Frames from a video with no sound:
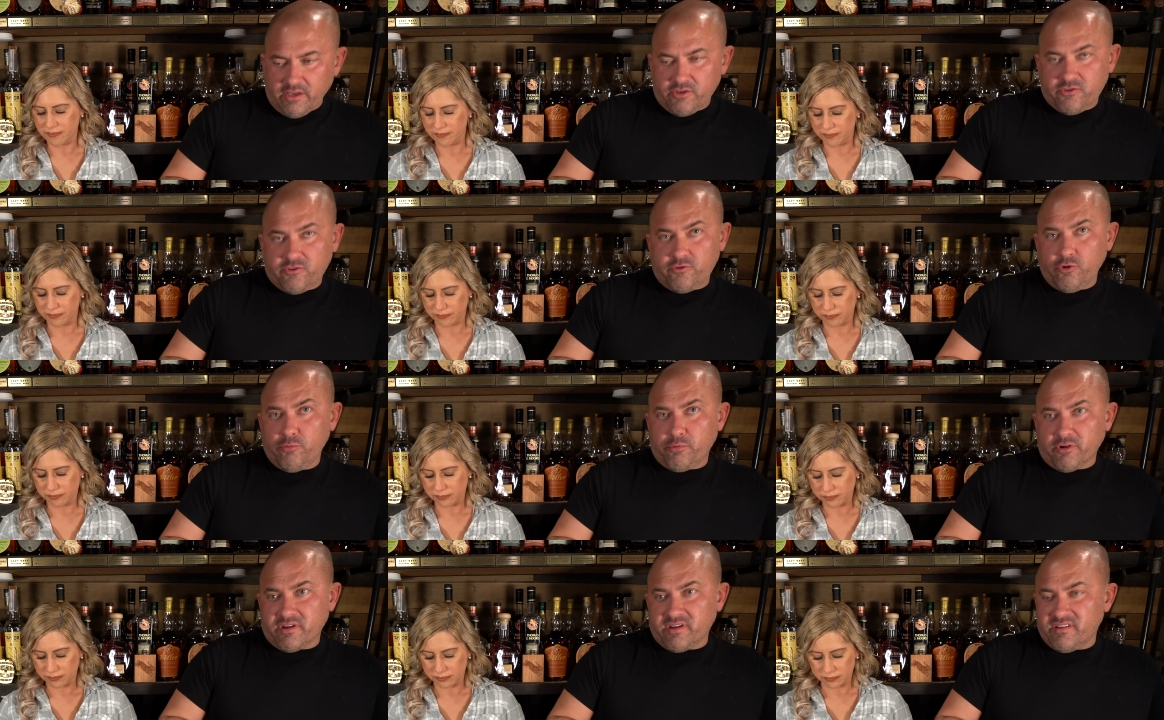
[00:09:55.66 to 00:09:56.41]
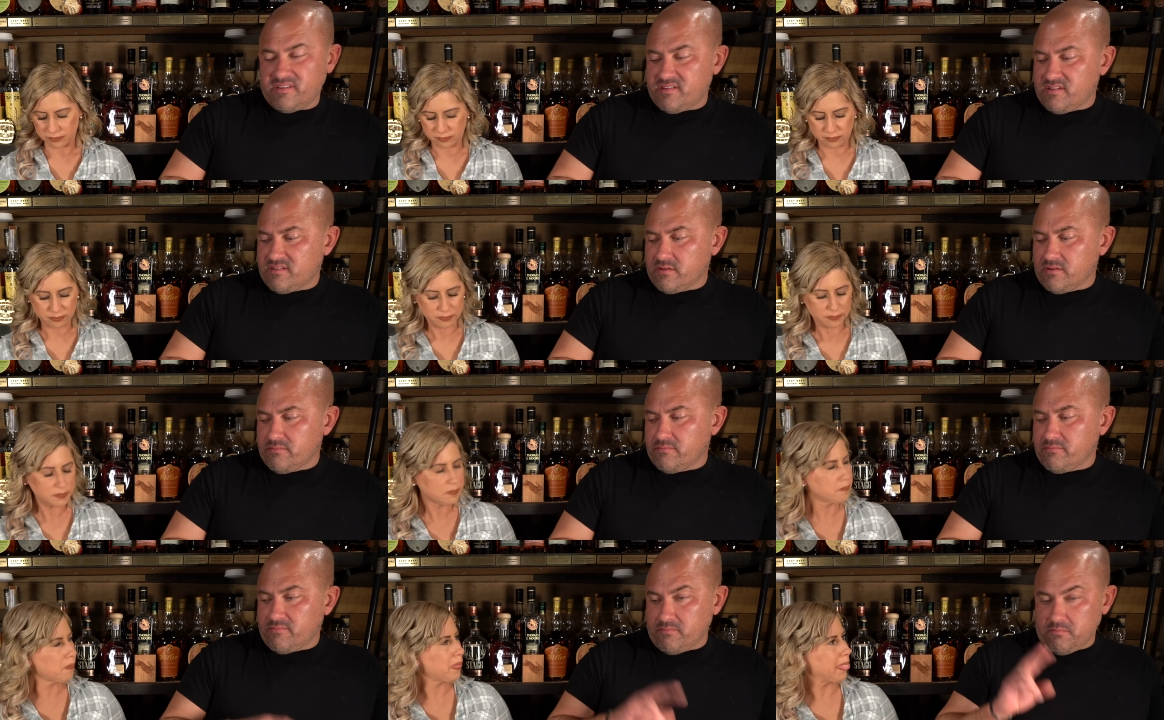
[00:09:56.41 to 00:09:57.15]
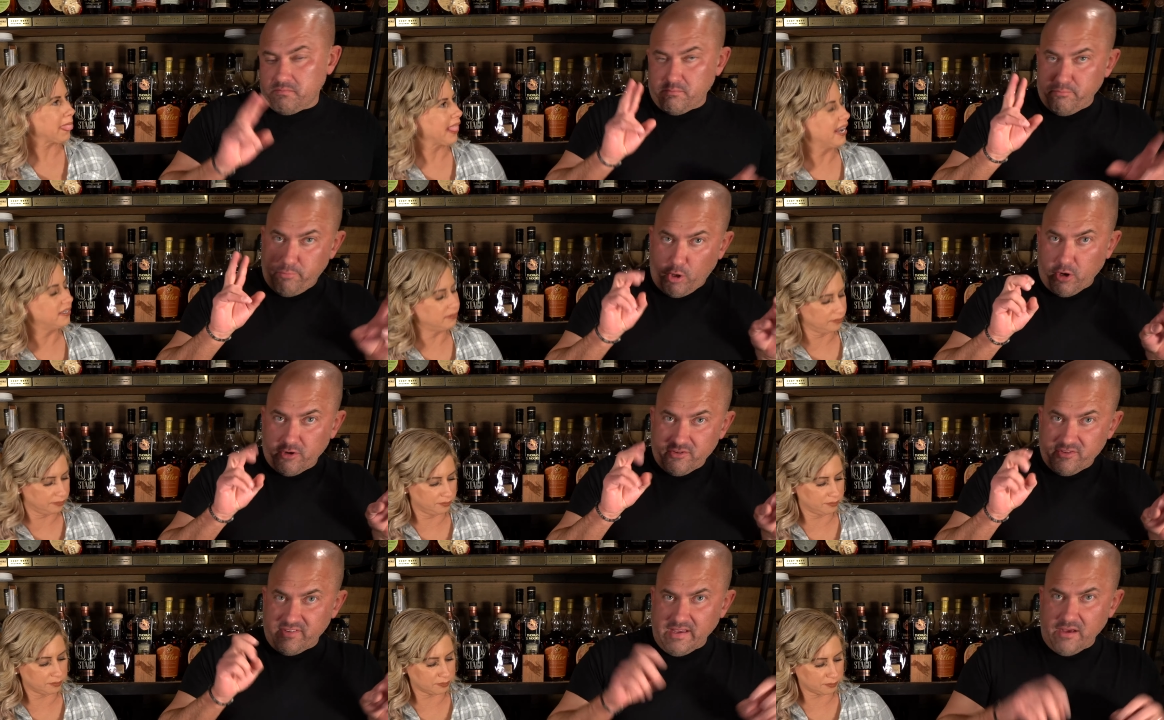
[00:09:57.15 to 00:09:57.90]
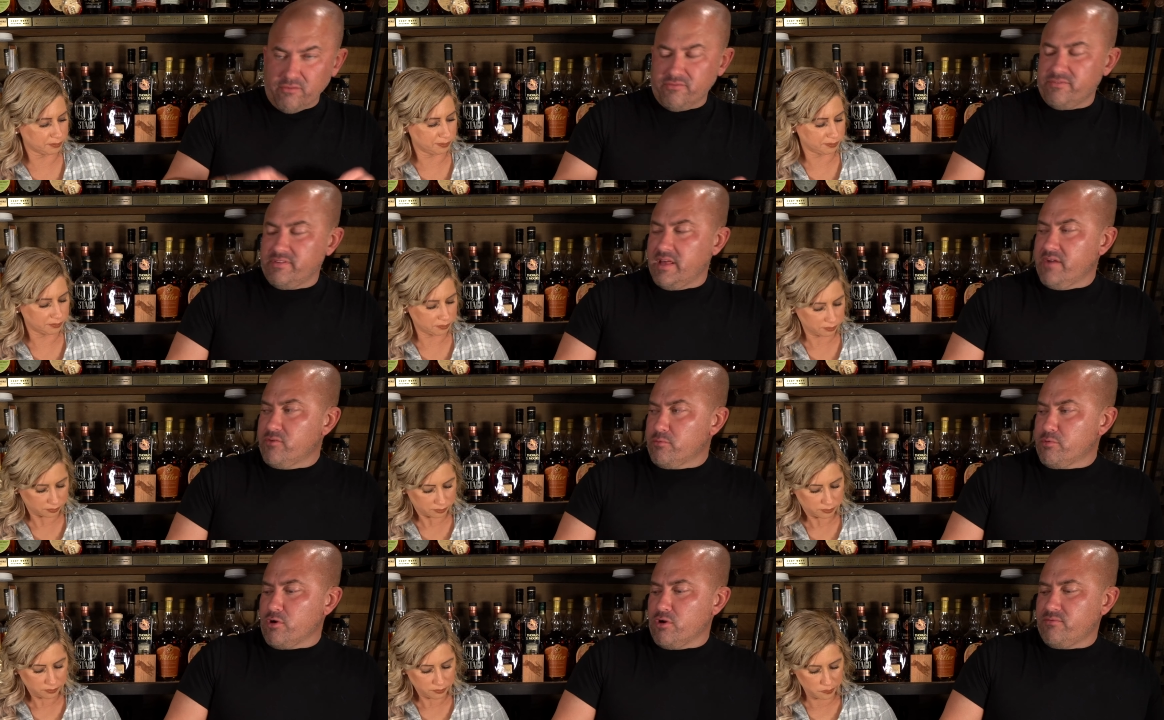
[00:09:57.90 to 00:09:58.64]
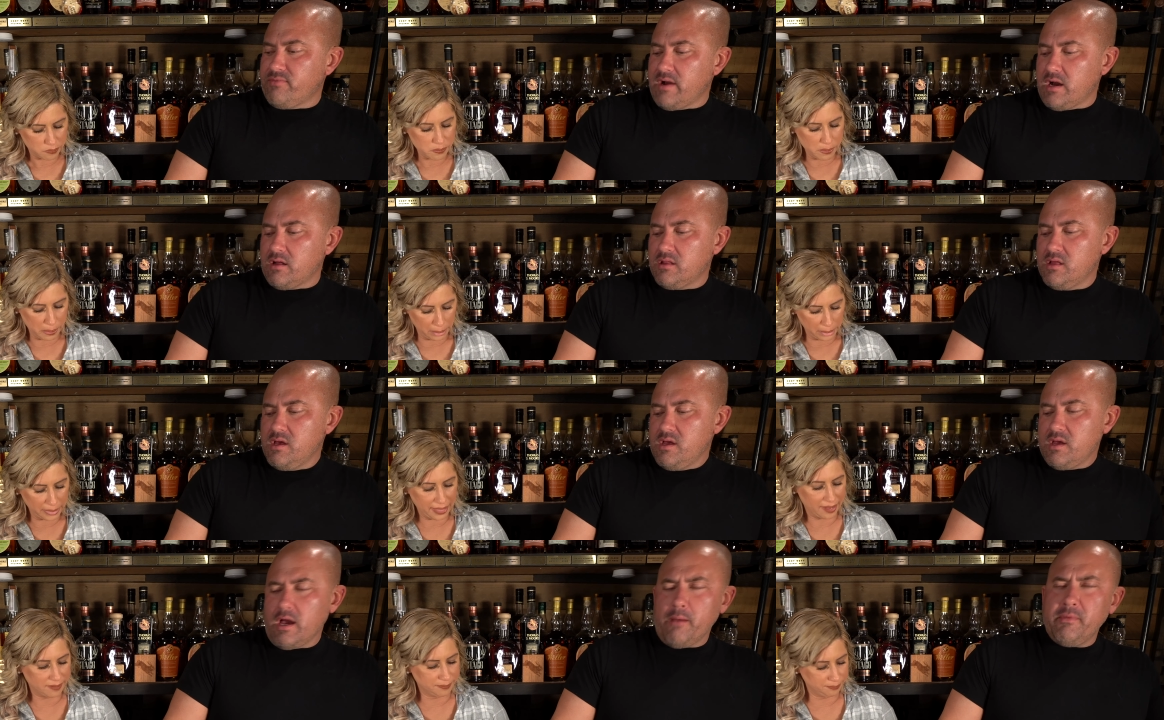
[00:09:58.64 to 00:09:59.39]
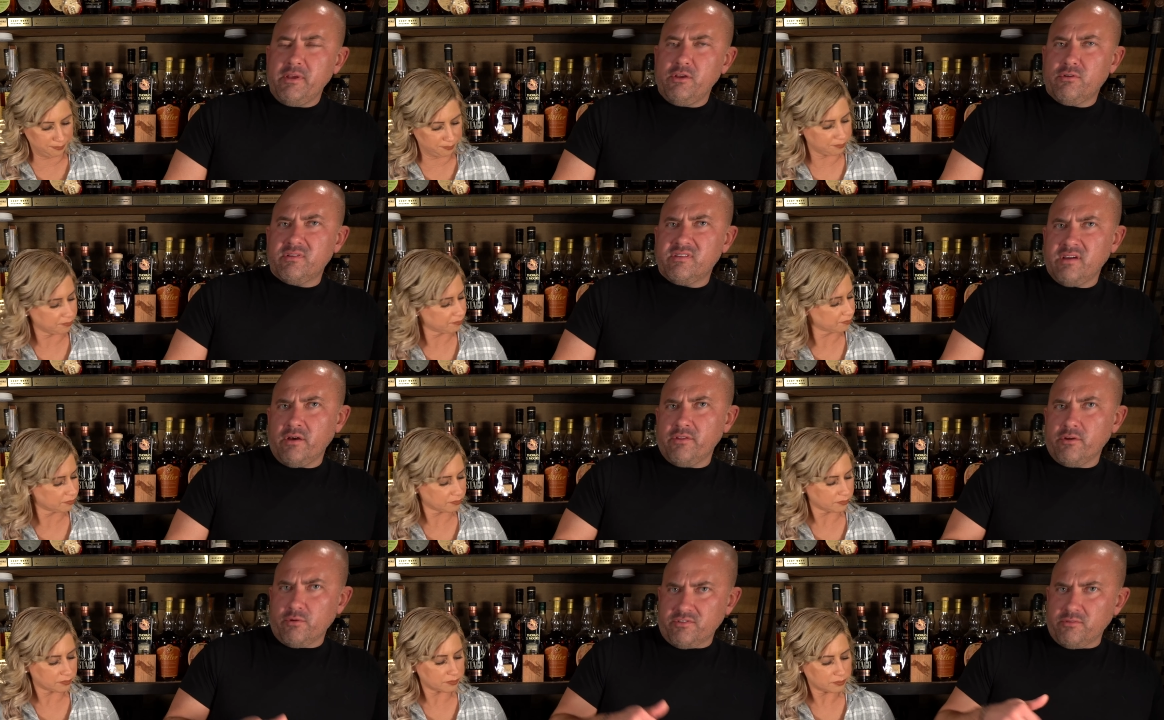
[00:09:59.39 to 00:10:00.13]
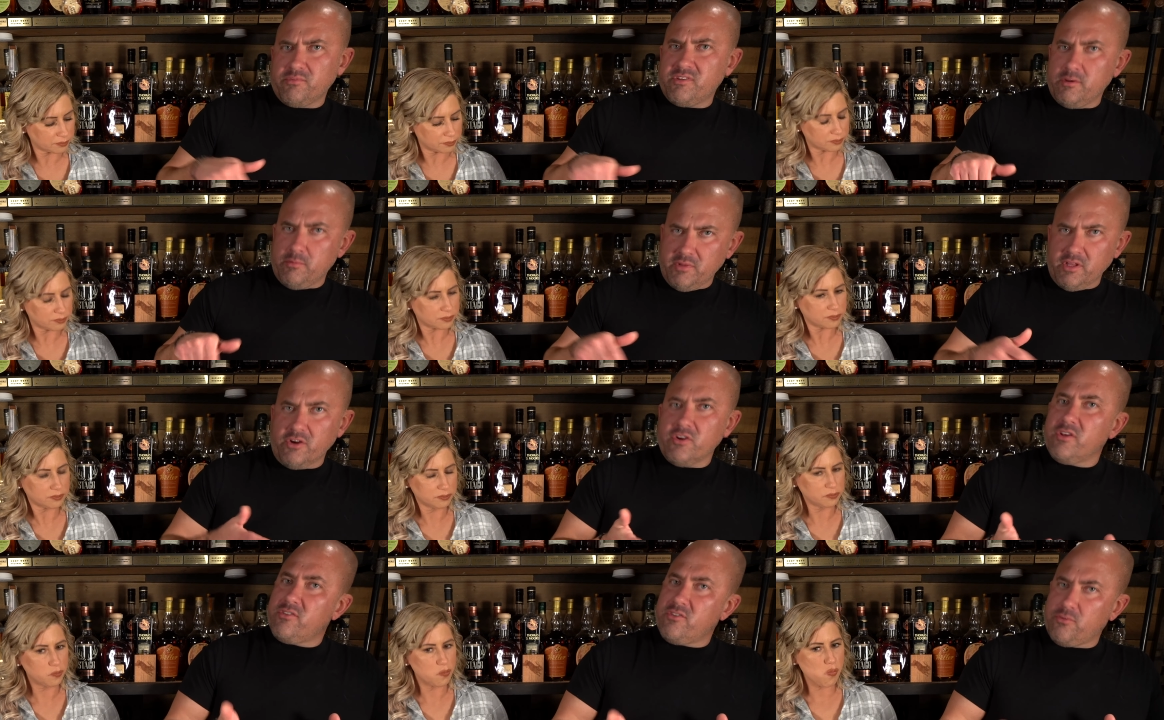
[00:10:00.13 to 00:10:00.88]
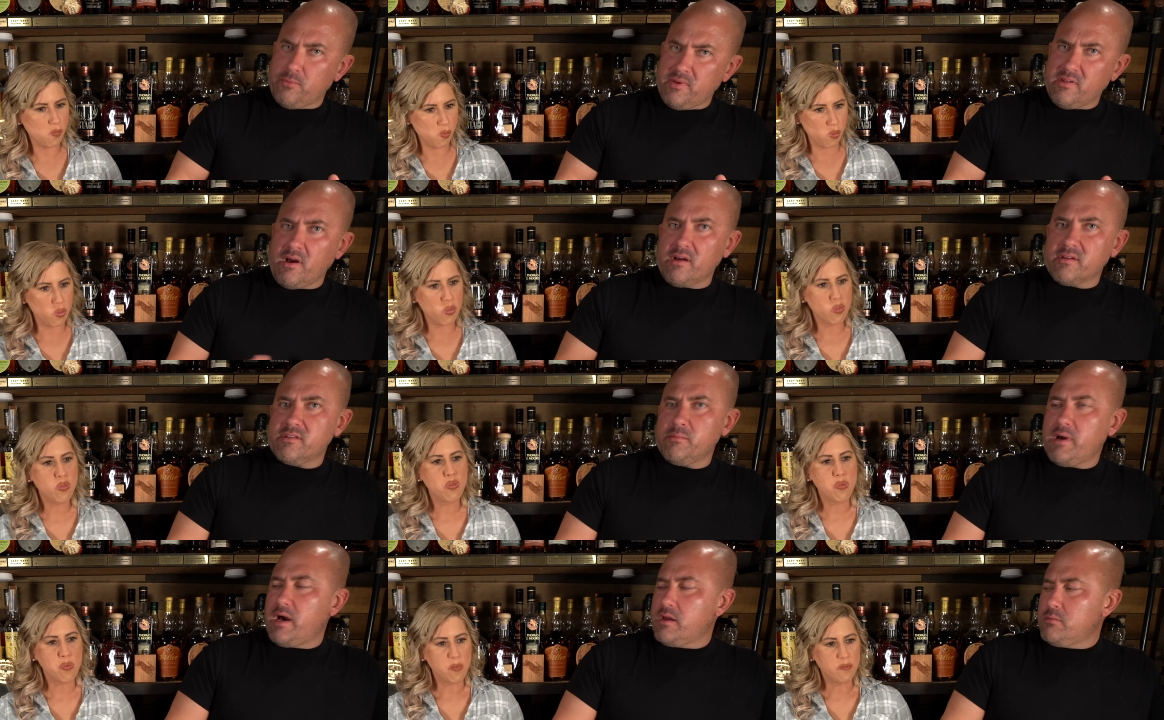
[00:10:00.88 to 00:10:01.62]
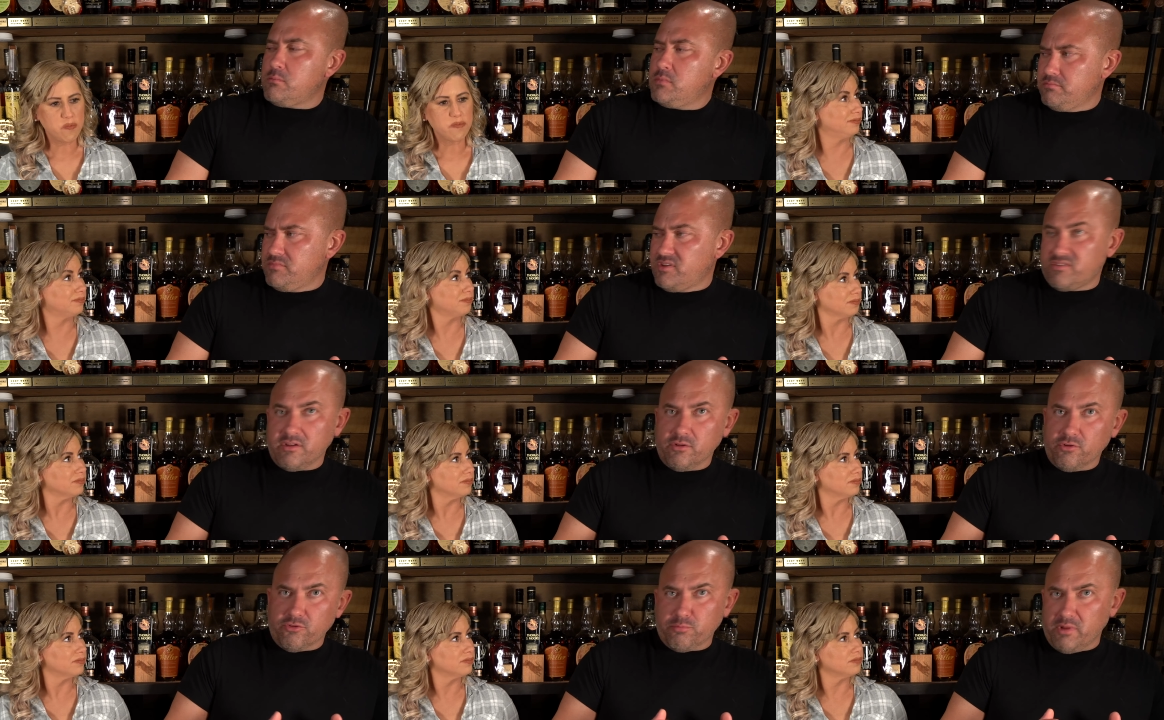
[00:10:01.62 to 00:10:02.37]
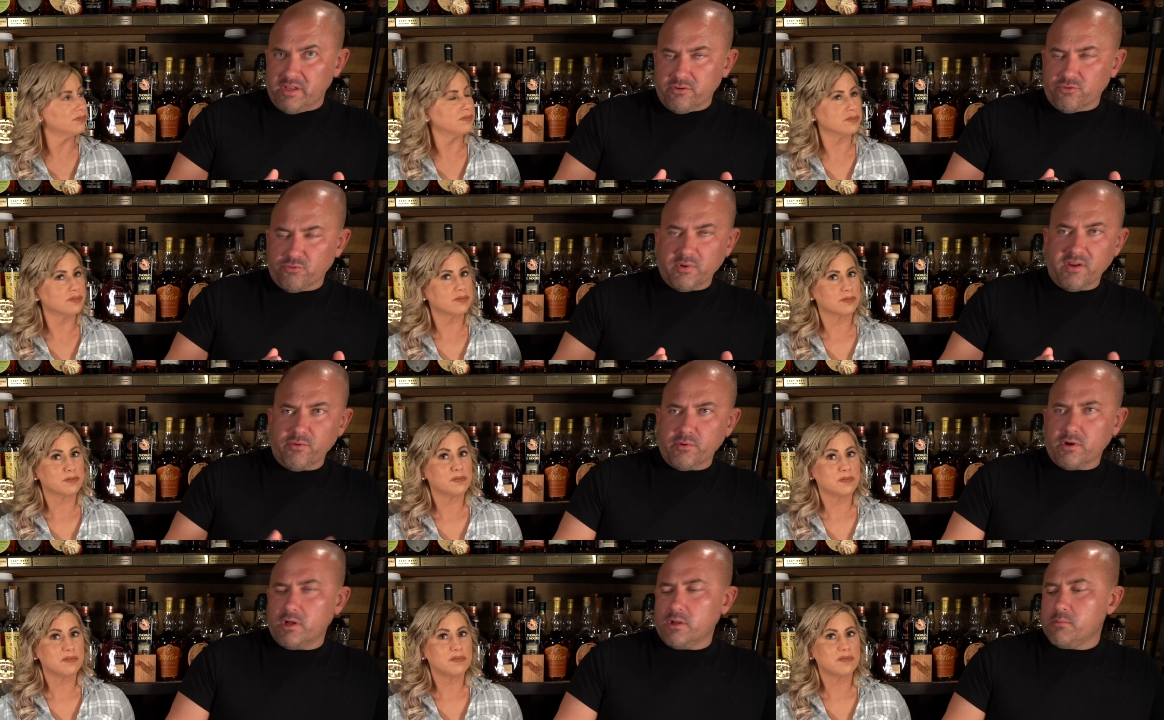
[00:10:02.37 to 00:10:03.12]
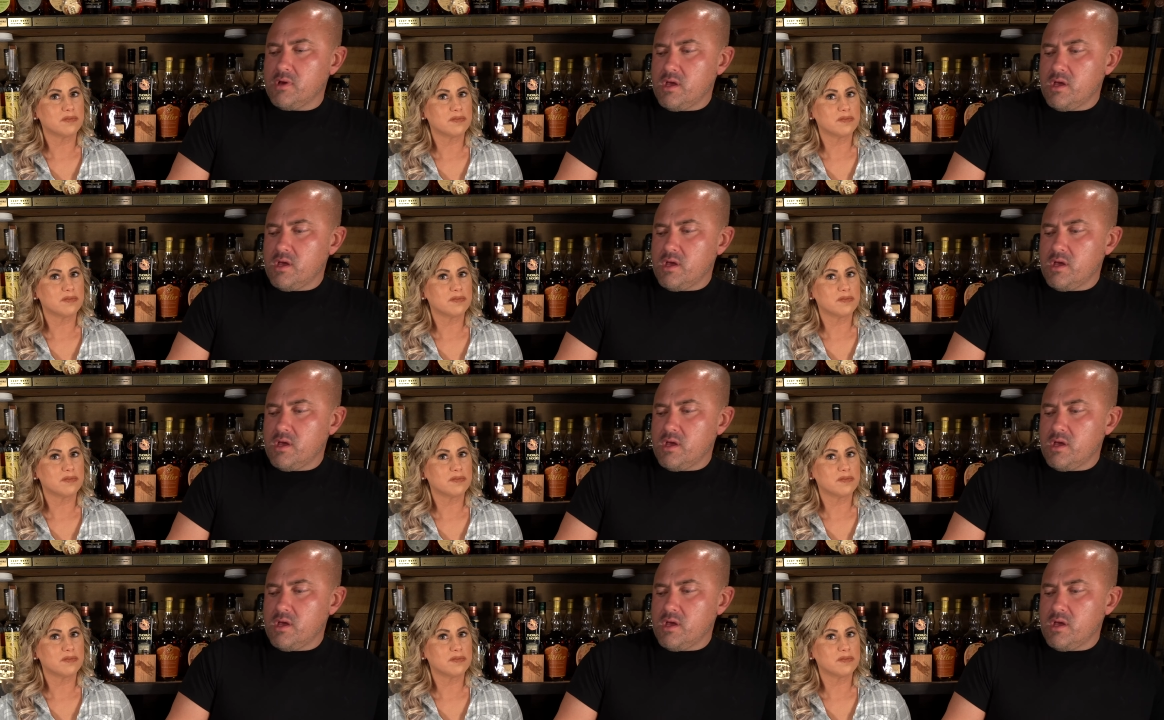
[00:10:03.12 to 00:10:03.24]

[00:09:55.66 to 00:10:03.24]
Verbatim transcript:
Speaker 1: a super consistent Bardstown flavor profile. Mm-hmm. I mean, you can tell there were some similarities as we talked about them. Distillers, blenders, whatever you want to call